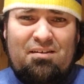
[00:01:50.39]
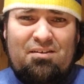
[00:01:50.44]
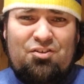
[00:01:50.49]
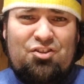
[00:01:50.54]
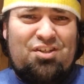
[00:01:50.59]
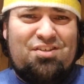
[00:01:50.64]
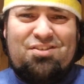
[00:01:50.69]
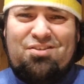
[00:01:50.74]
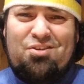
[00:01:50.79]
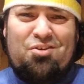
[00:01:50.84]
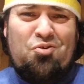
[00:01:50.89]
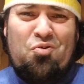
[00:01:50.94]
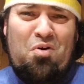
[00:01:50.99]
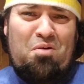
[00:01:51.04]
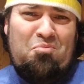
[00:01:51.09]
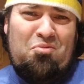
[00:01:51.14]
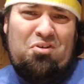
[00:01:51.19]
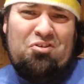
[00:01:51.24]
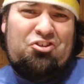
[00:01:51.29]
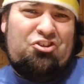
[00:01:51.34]
Just the
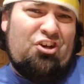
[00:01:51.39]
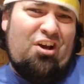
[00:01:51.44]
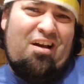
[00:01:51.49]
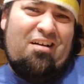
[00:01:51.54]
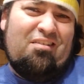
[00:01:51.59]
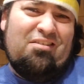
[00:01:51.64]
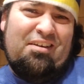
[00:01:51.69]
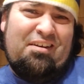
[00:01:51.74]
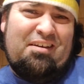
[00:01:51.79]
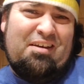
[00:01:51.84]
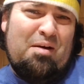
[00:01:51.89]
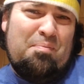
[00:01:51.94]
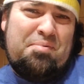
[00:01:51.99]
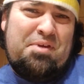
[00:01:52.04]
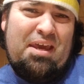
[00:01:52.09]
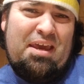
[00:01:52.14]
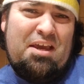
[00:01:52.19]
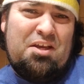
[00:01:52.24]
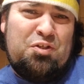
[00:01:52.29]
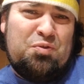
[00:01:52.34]
normal chocolate
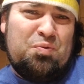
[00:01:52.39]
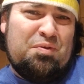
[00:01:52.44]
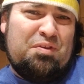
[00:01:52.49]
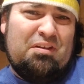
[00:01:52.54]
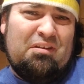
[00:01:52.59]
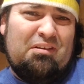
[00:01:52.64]
cupcakes with the